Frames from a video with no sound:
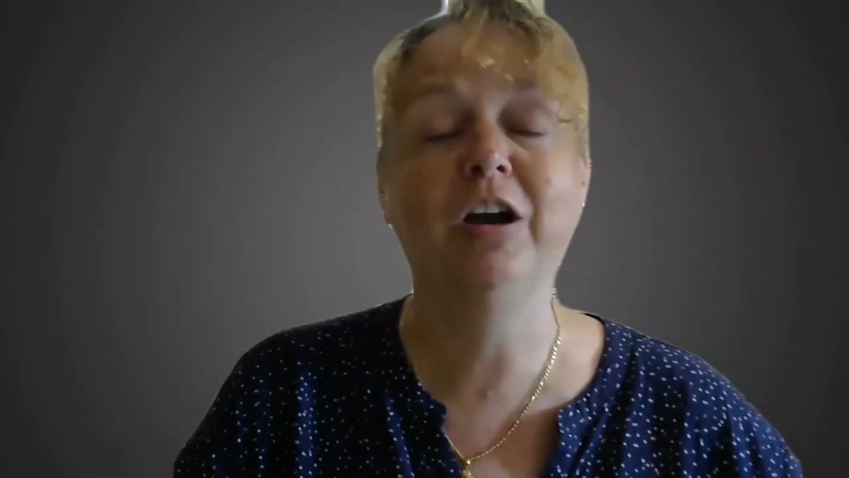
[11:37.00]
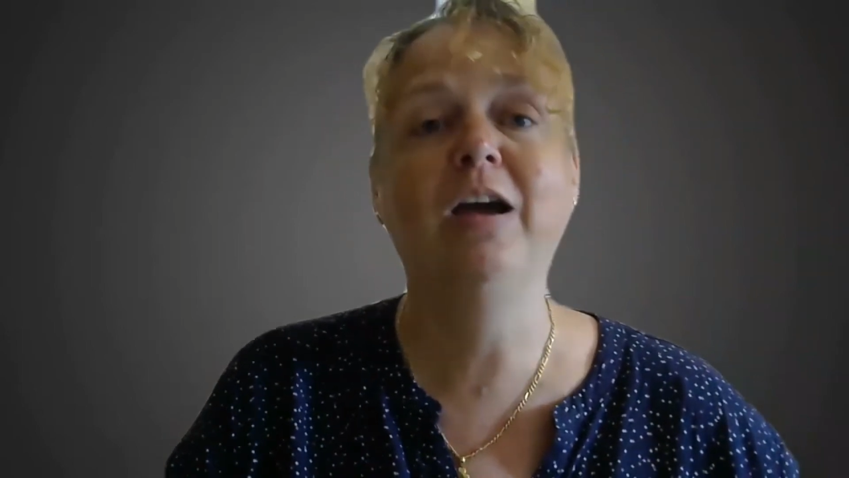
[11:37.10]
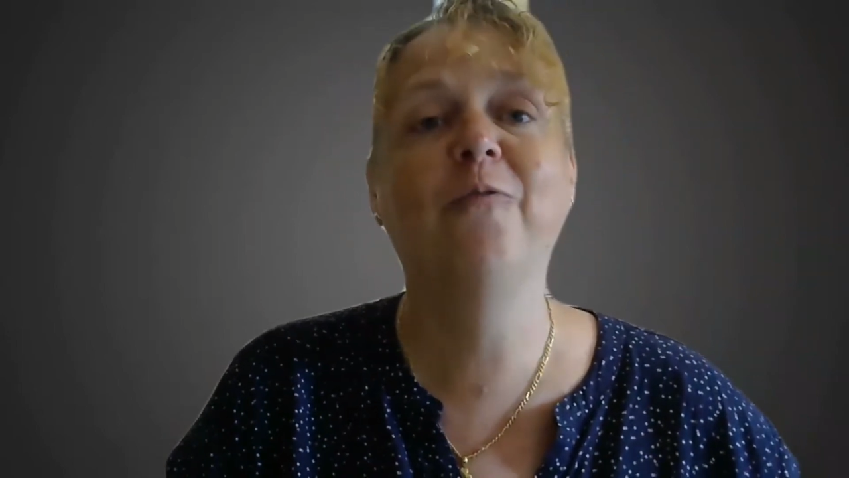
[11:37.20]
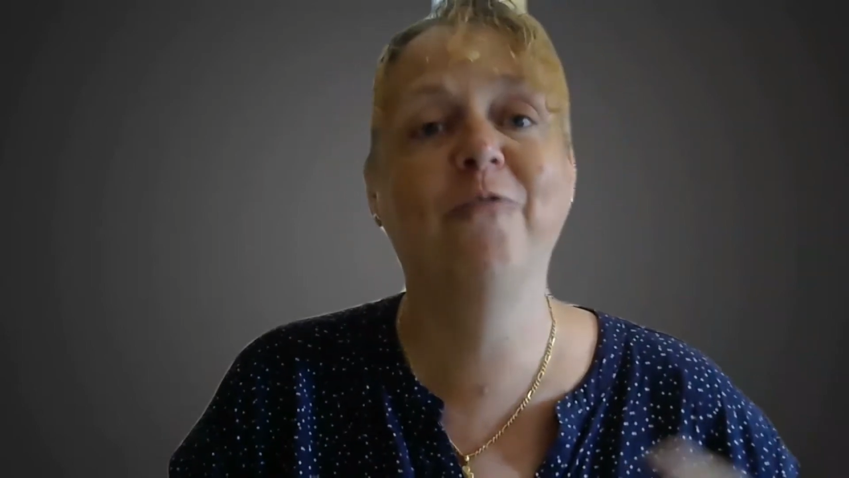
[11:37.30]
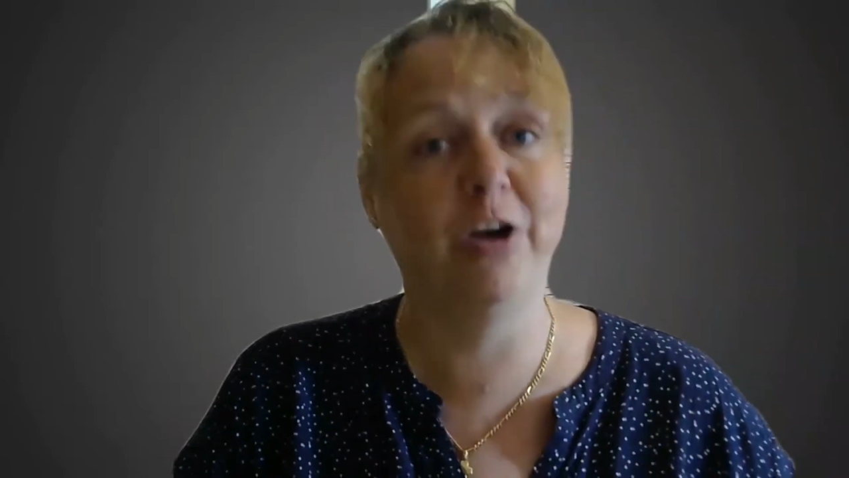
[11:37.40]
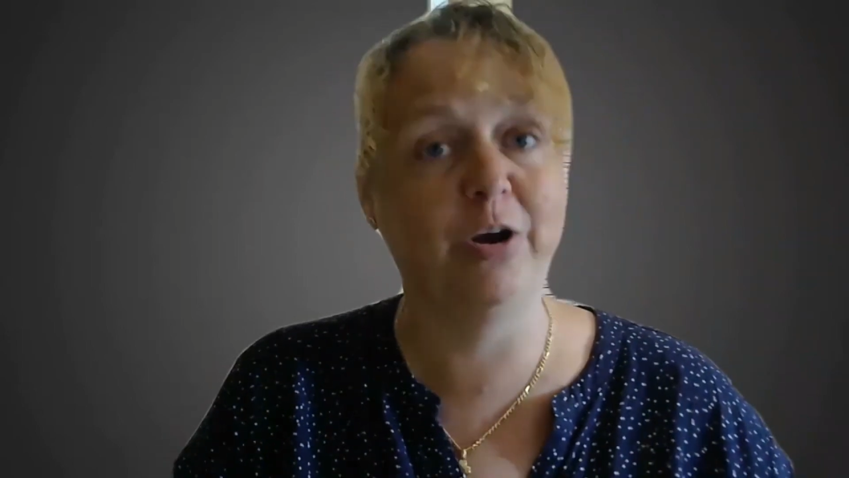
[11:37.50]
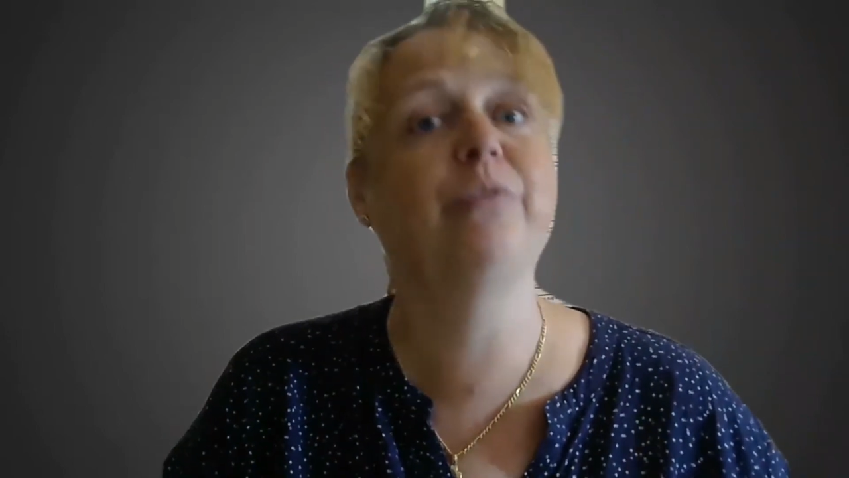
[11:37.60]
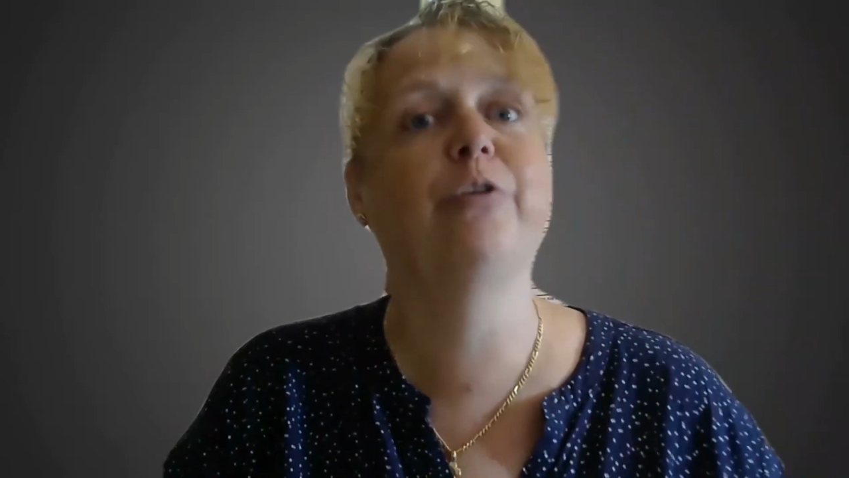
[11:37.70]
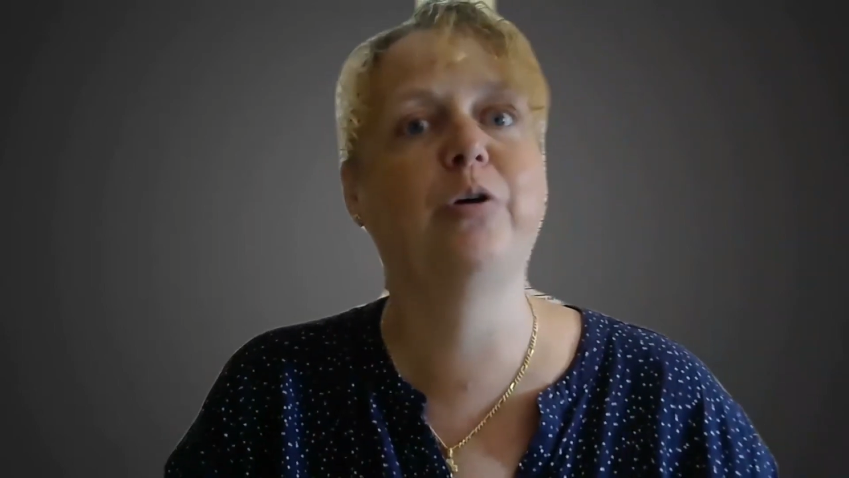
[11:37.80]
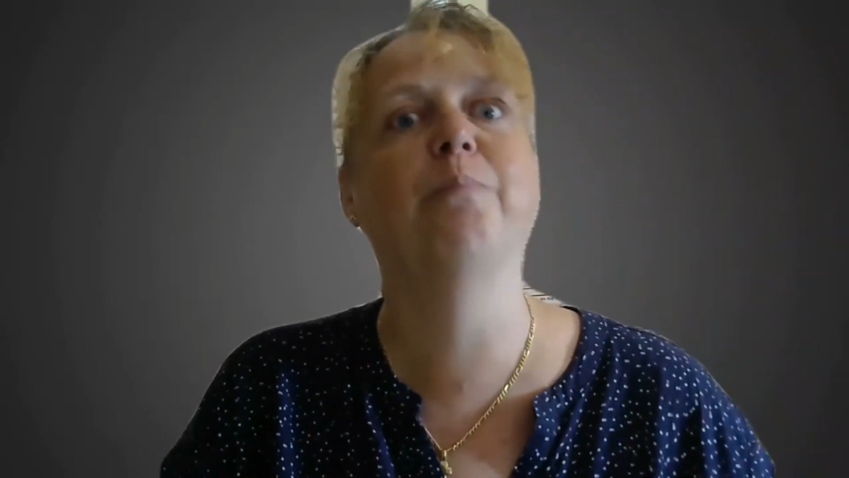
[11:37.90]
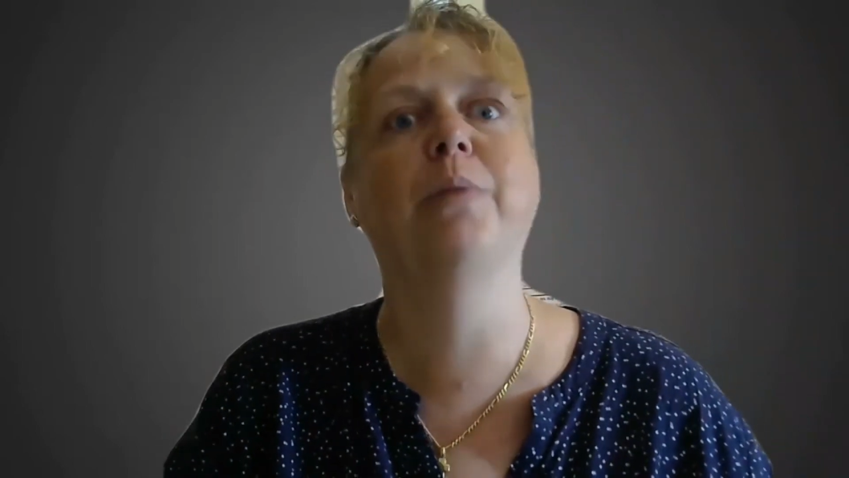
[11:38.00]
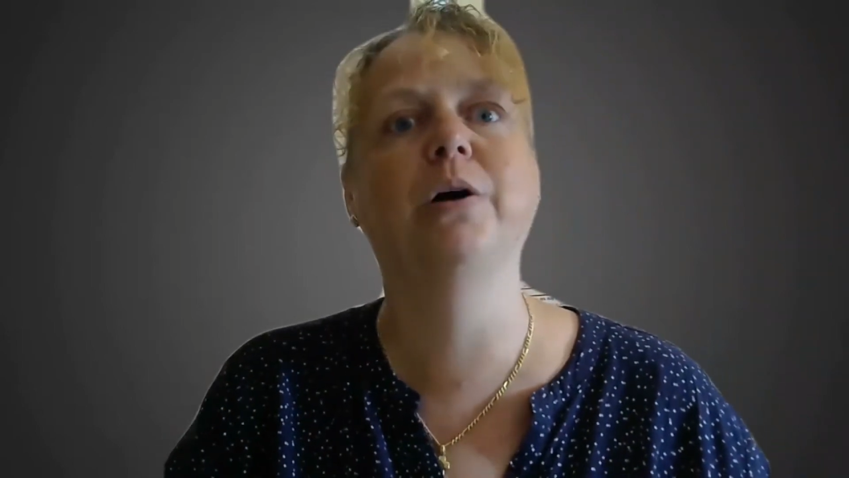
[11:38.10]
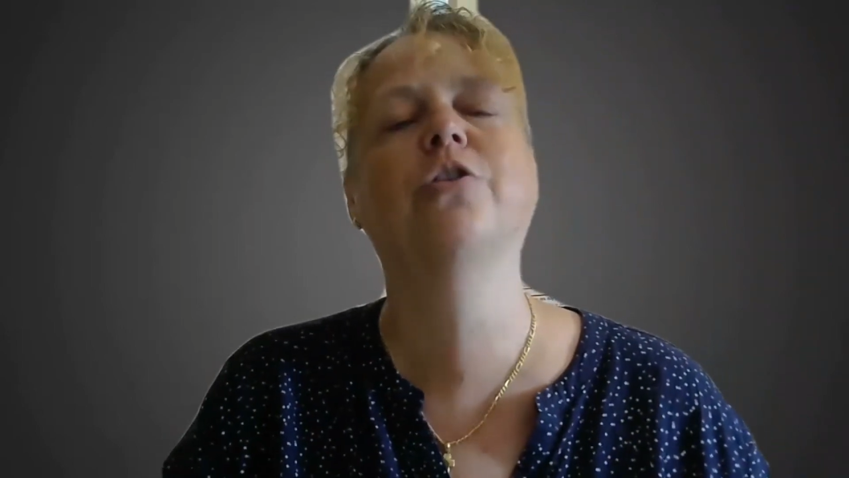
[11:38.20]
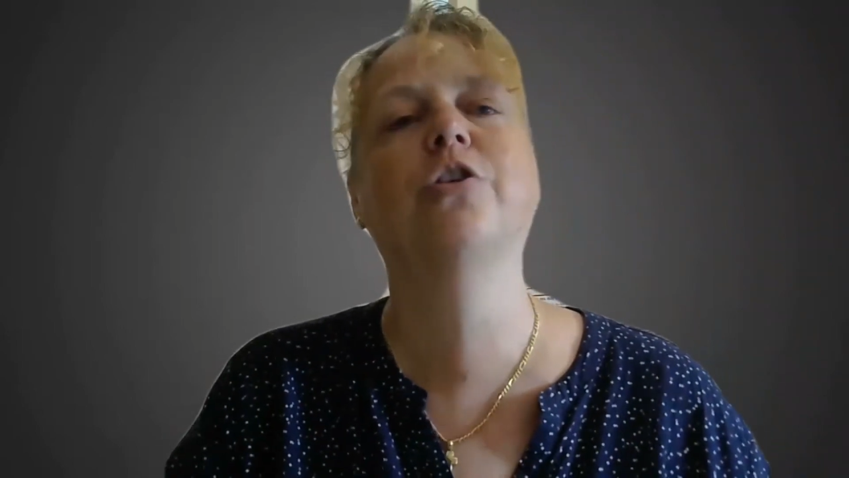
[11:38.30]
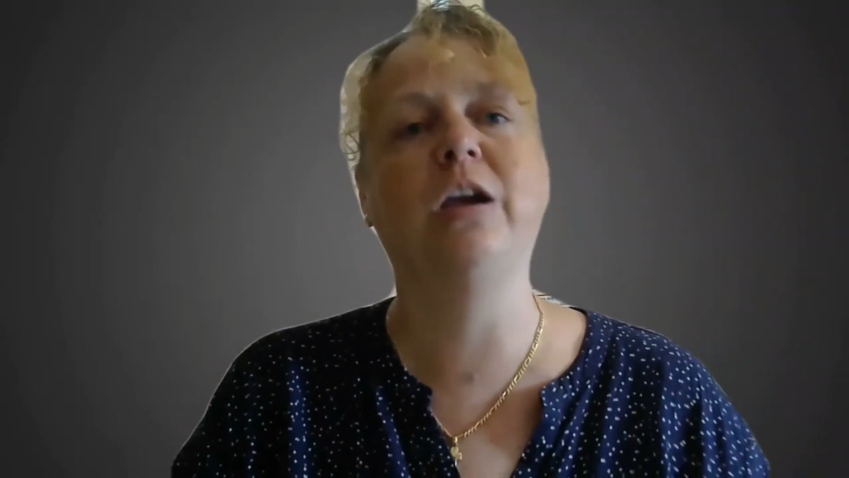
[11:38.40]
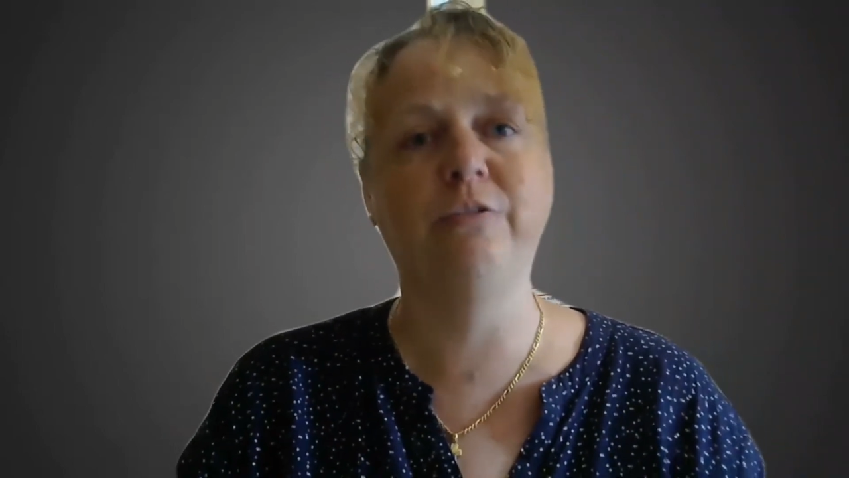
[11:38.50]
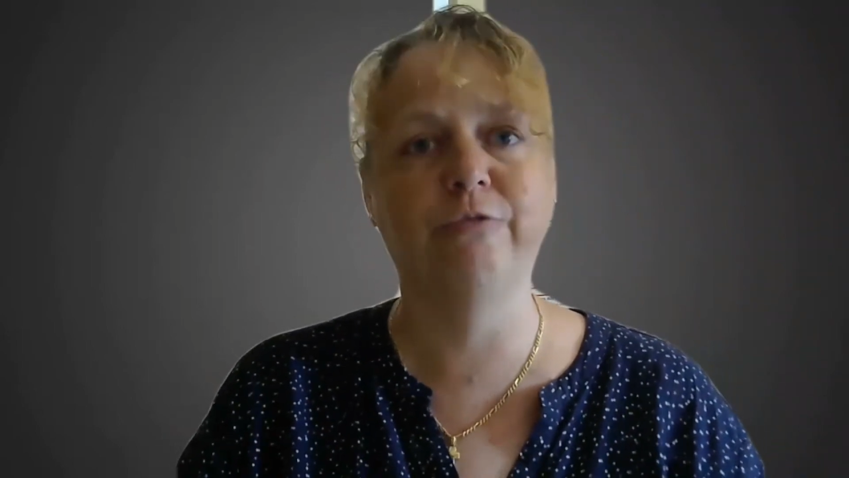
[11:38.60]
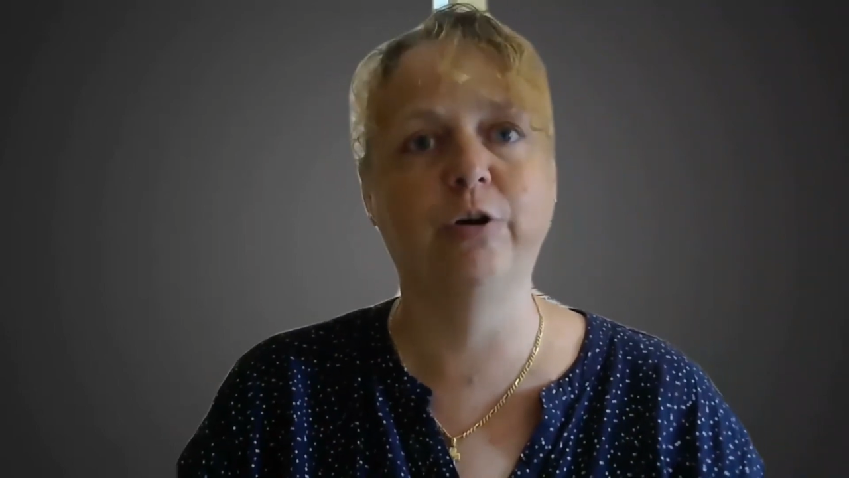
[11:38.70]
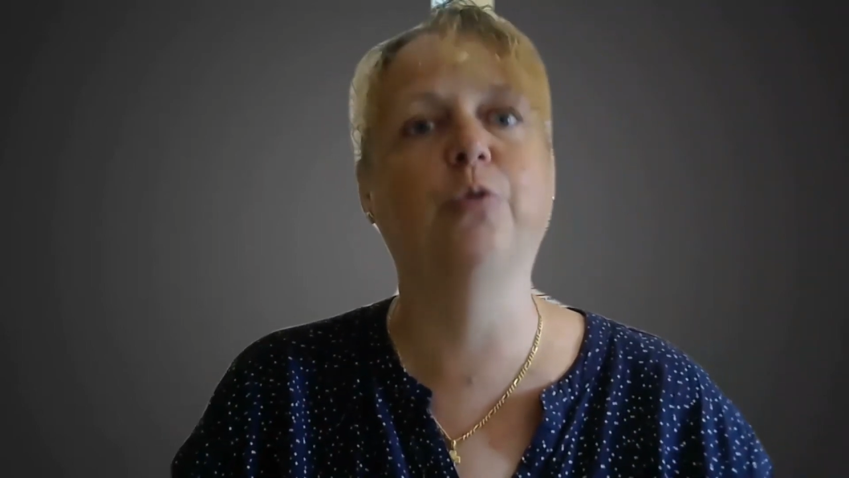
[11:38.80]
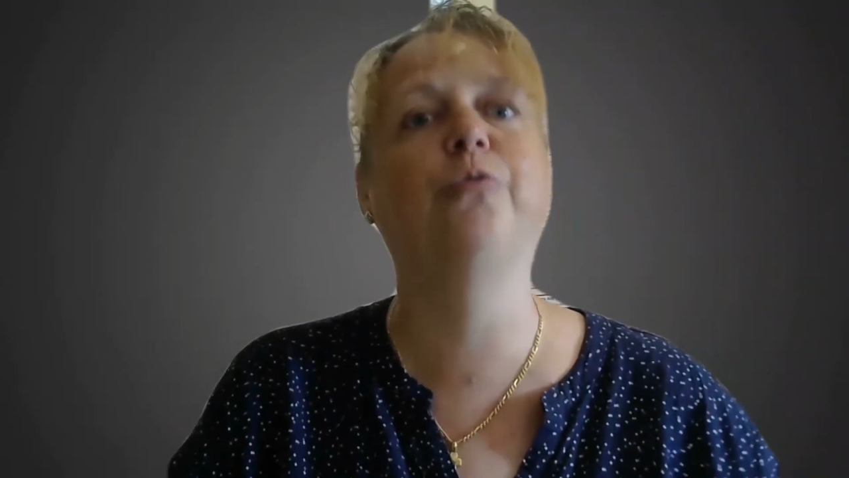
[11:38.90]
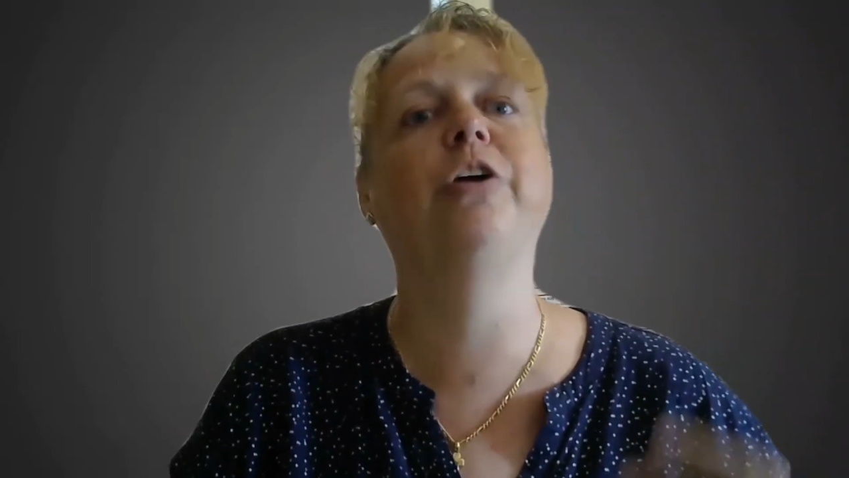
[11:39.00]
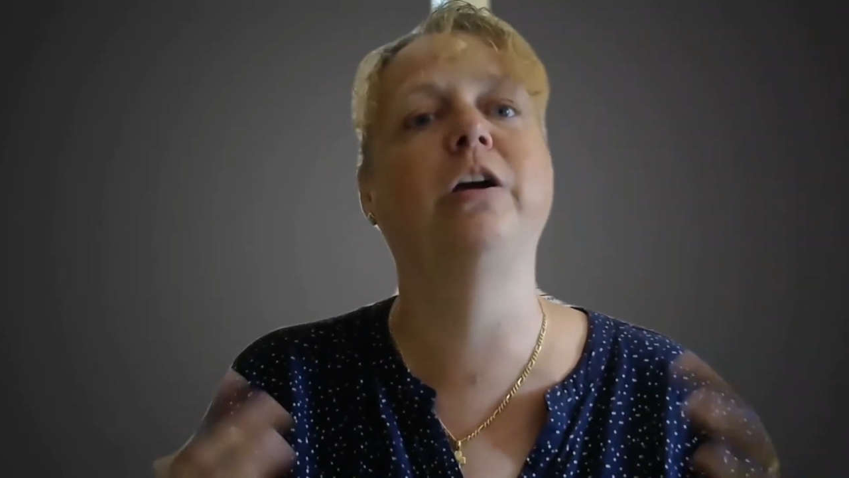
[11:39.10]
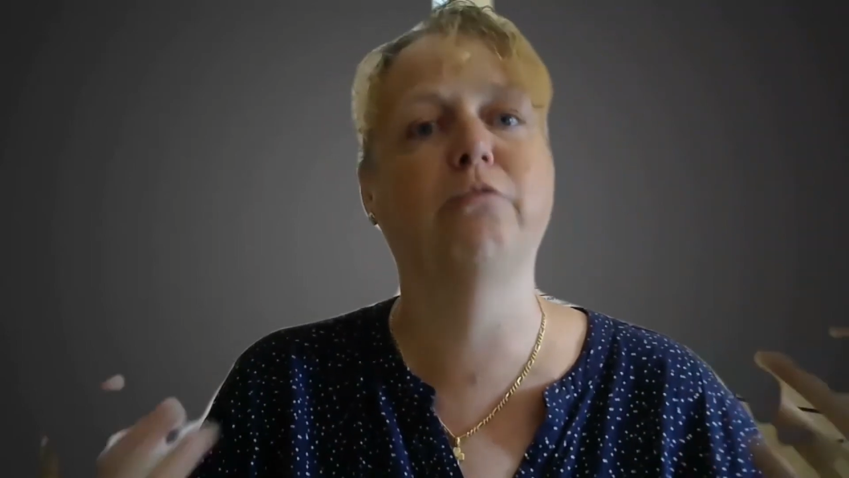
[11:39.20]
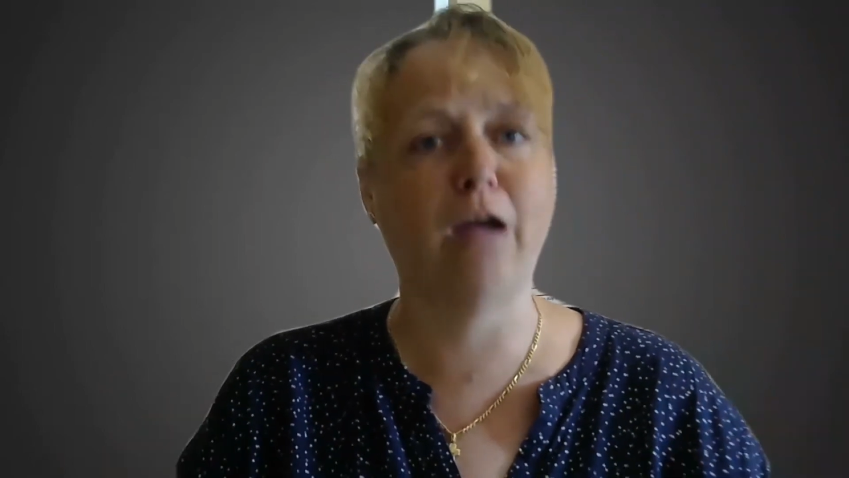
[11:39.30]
very, very much involving